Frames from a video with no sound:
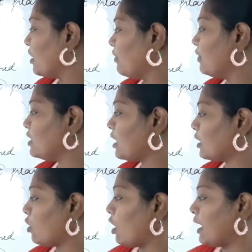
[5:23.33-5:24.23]
which are
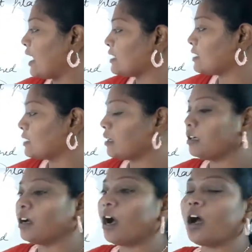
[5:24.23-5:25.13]
called as
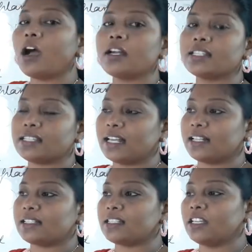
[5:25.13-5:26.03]
guard cells.